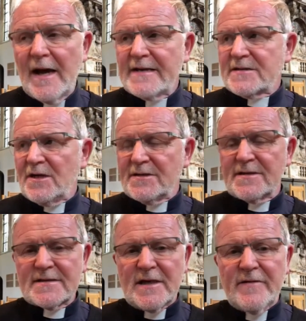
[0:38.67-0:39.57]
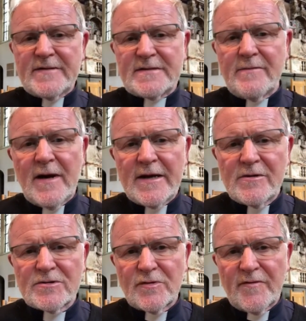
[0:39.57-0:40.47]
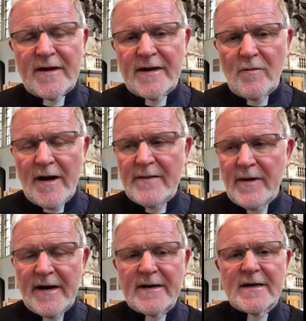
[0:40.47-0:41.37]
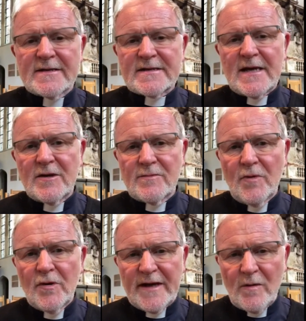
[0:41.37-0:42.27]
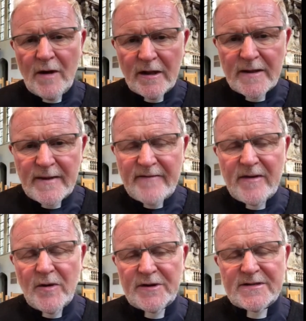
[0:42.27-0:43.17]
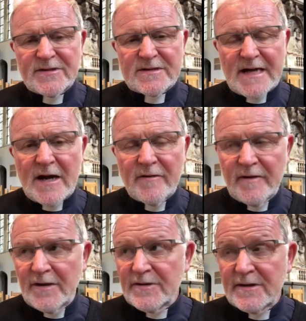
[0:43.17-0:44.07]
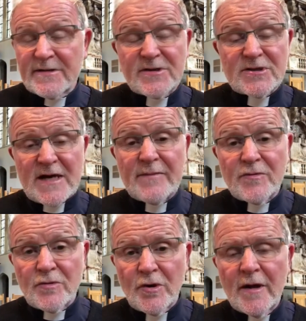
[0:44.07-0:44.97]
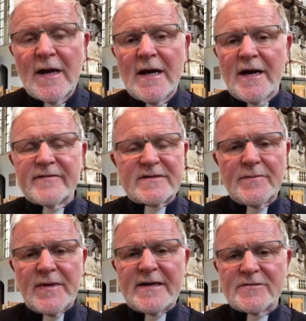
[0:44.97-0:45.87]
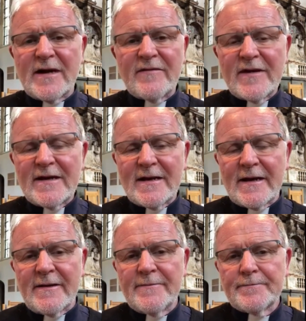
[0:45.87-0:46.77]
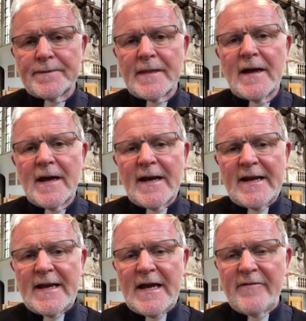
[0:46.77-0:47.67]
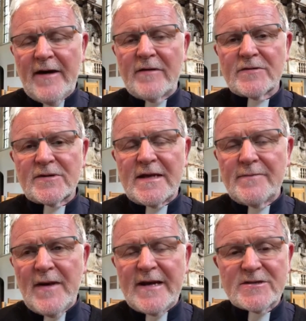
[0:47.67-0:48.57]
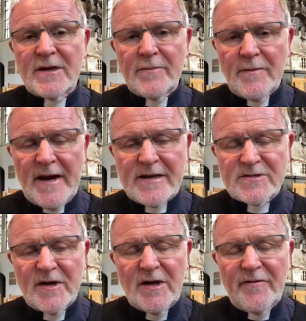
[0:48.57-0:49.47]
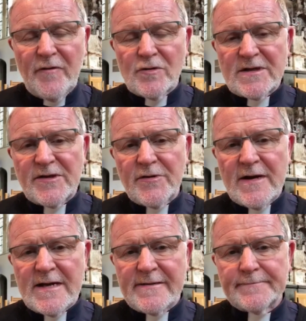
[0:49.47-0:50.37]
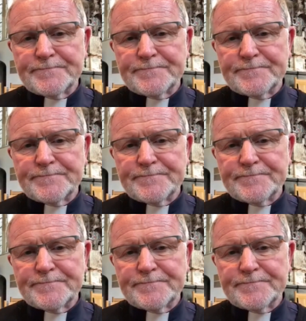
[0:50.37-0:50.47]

I started the service in my usual friendly way by saying good morning and welcoming everybody to the Tower of London and to the Chapel Royal of St. Peter ad Vincula. And I gave out the page number, page 43.